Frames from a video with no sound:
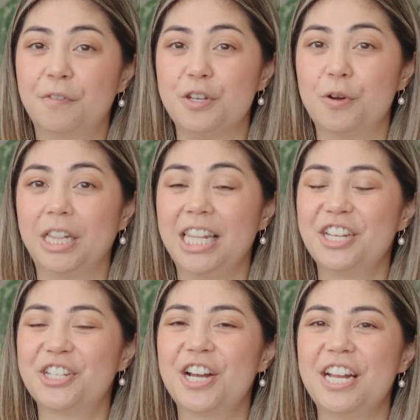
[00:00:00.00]
for your
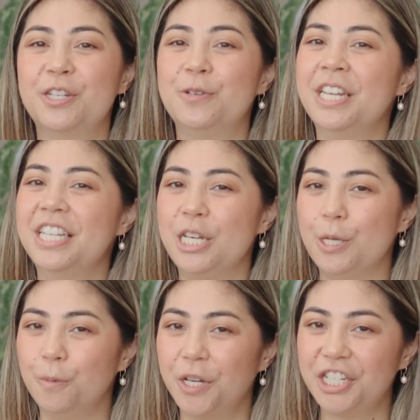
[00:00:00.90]
leisure to
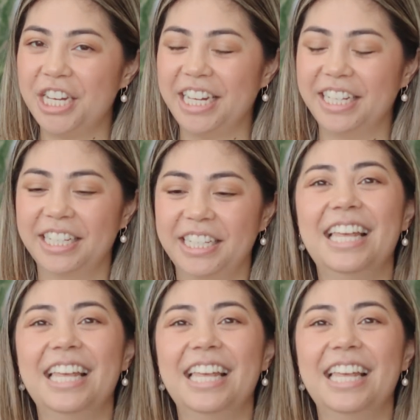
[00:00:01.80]
continue watching.